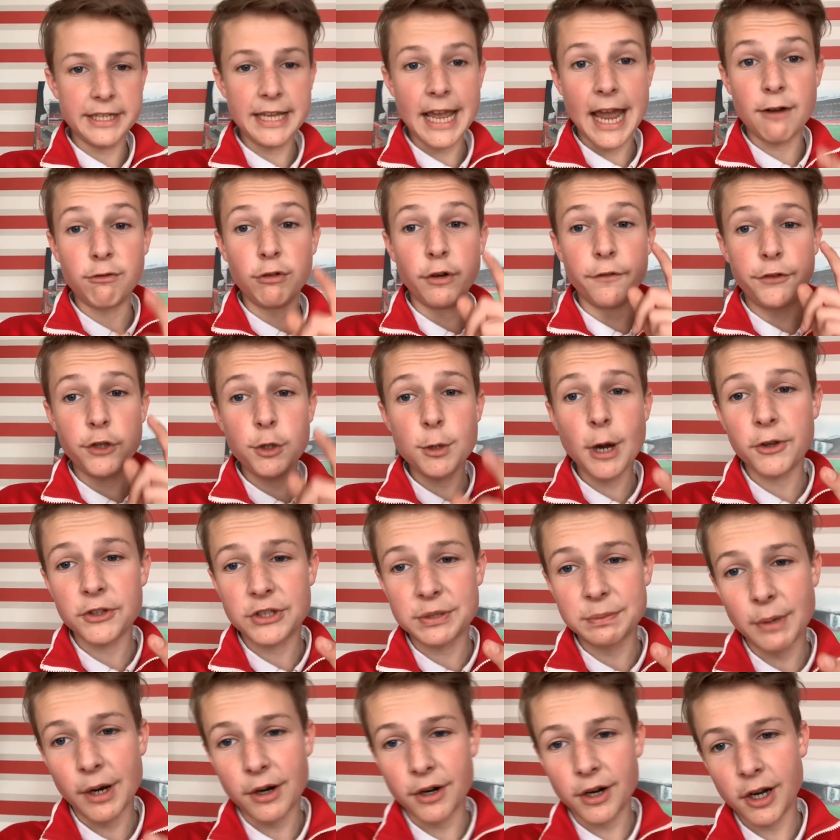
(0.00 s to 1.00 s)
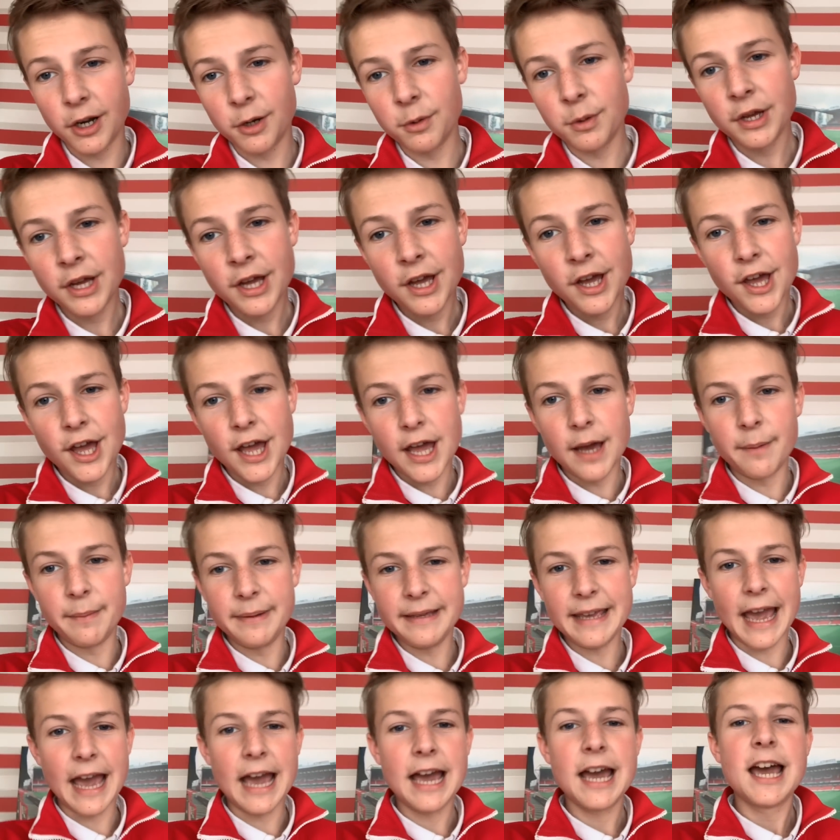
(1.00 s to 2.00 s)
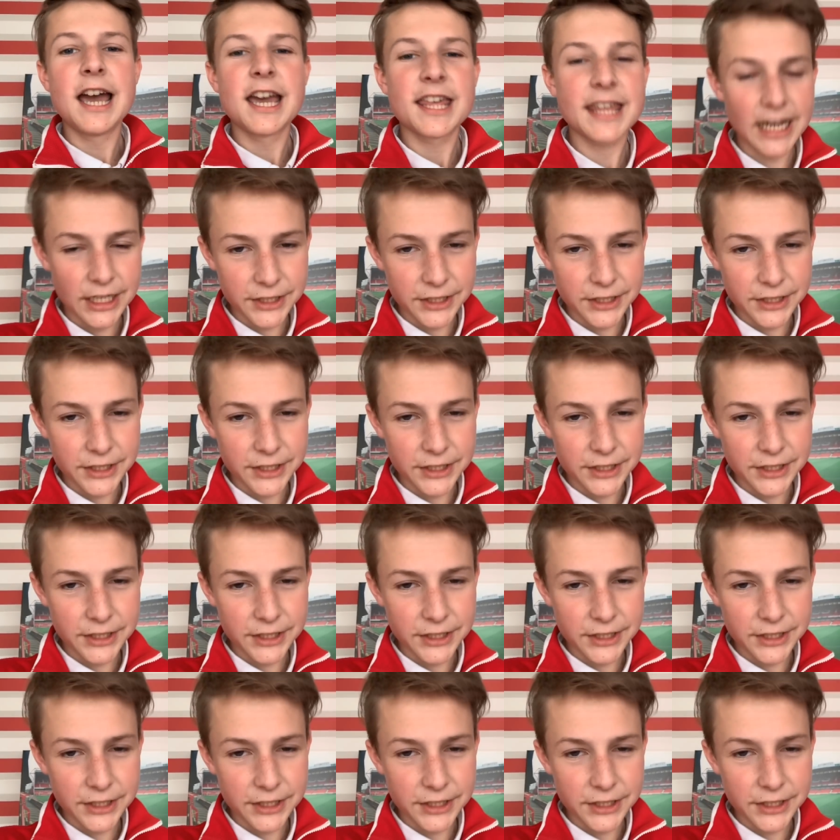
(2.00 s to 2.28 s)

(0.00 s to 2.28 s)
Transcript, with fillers: So yeah, review out tomorrow. Uh, but yeah,